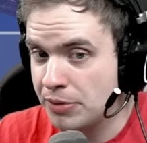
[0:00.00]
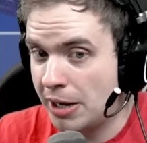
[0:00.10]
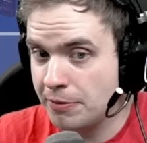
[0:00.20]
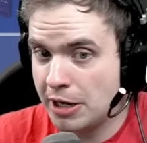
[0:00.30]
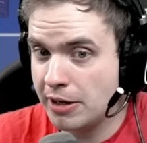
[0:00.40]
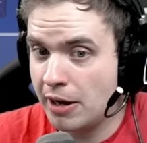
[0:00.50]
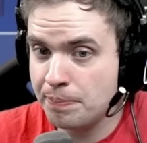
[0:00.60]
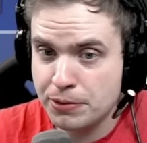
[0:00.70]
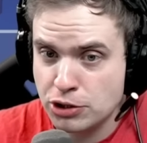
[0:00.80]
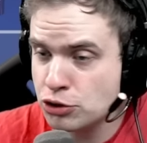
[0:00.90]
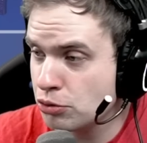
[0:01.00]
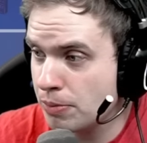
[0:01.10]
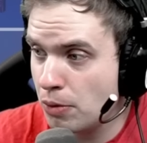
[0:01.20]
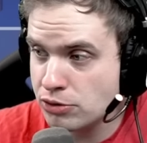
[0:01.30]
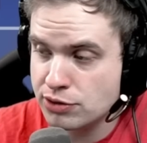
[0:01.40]
I'm pretty sure
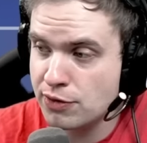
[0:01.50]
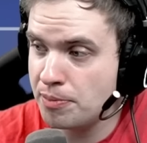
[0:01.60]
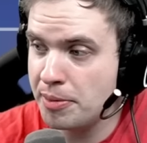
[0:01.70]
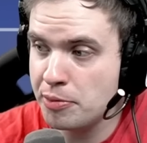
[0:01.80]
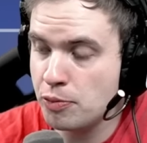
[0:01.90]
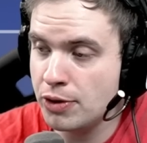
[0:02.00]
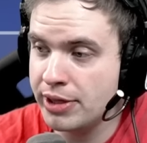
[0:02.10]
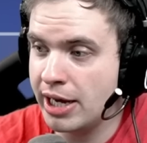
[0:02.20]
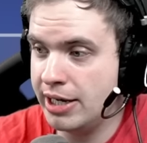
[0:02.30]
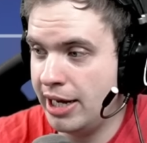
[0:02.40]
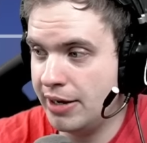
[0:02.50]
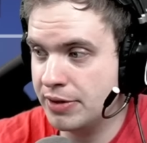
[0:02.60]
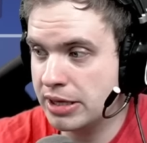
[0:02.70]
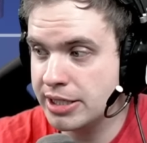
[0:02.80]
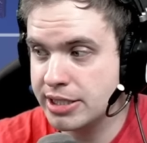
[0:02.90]
most of the people will not have
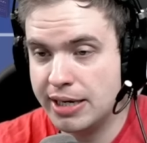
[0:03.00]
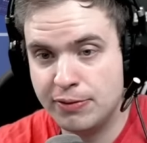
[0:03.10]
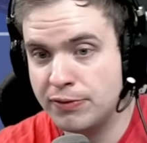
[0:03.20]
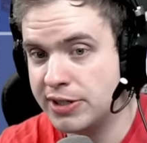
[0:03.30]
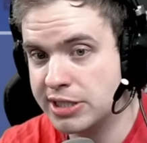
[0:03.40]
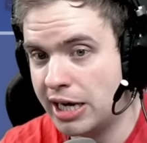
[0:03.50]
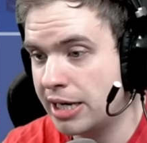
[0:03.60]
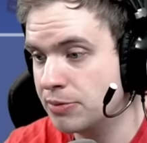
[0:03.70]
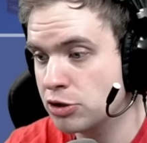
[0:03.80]
at least half of these items.